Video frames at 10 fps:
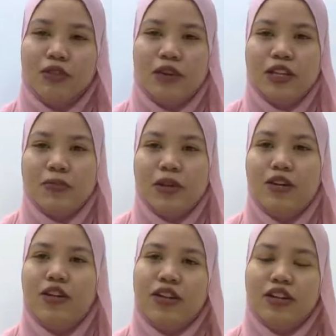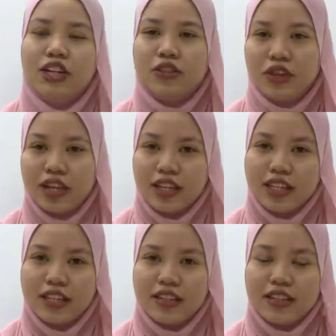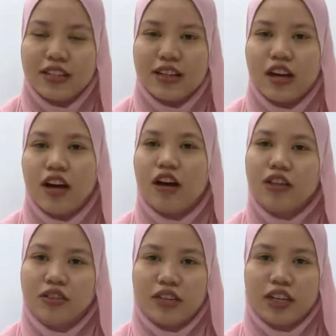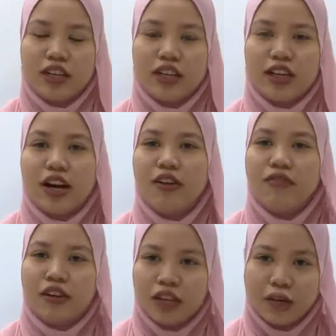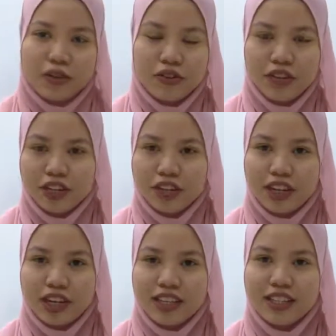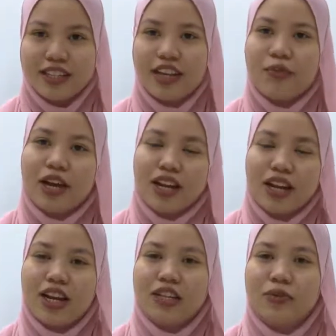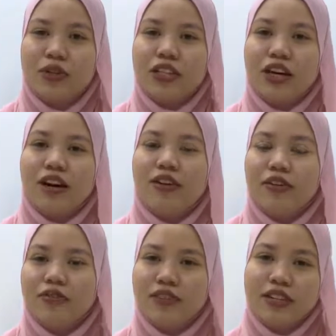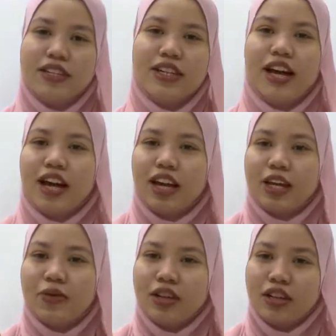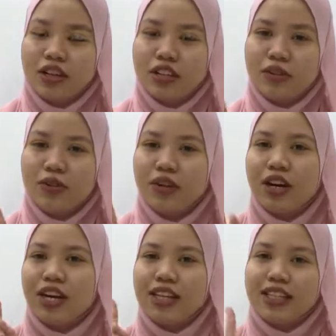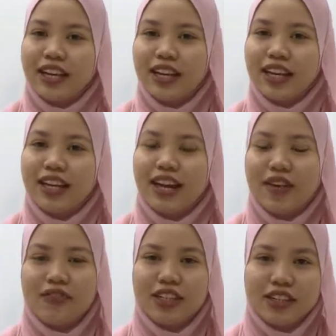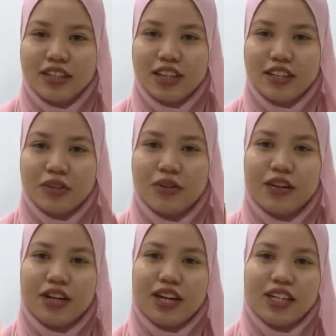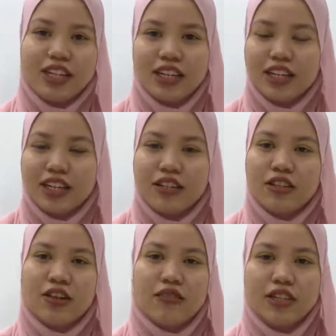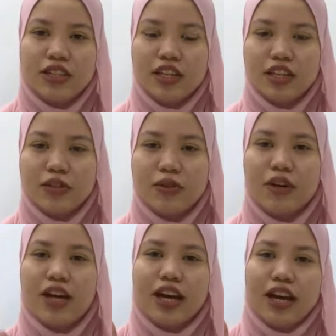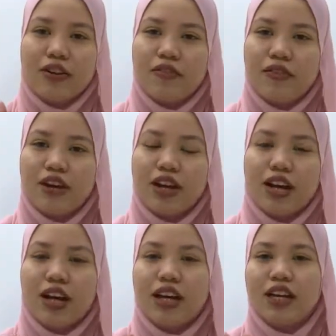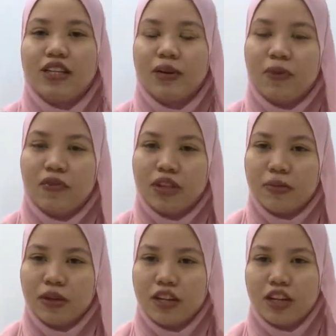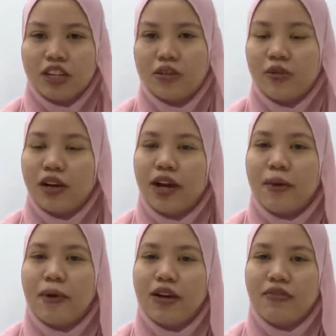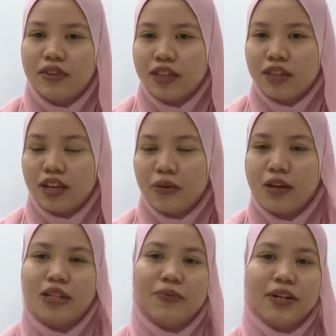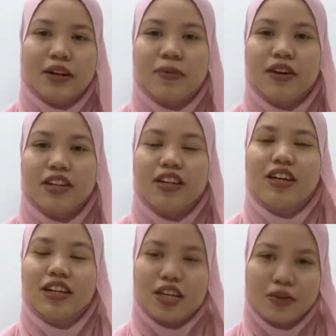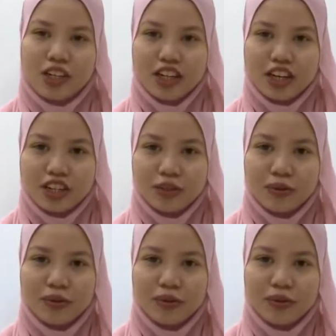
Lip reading: to explain on the ratio analysis. Altogether, there are 4 types of ratio analysis that we analyze, which are: first, liquidity ratio; second, efficiency ratio; third, solvency ratio; and fourth is the profitability ratio. But first, I will explain about the liquidity ratio.